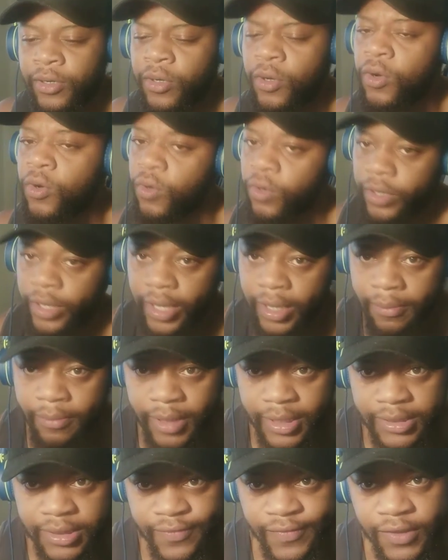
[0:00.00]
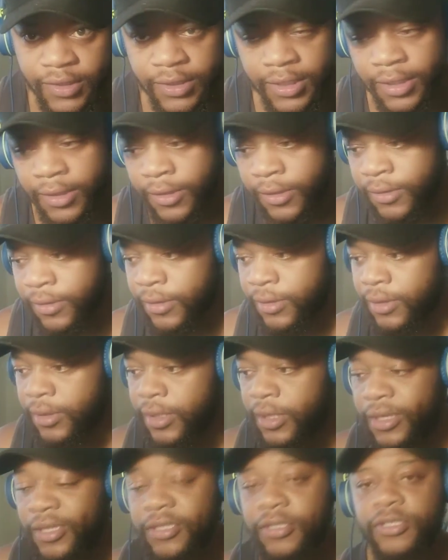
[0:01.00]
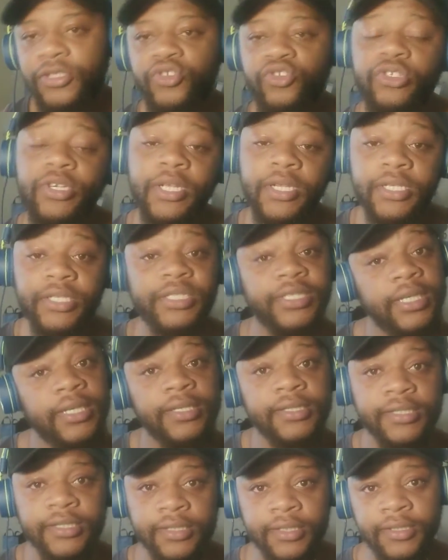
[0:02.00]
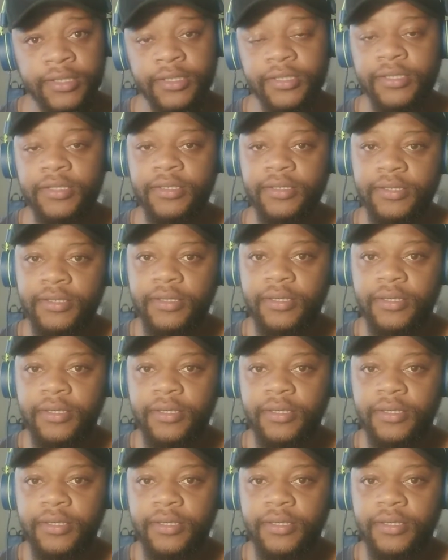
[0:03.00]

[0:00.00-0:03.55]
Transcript: Jorge Masvidal, Street Jesus,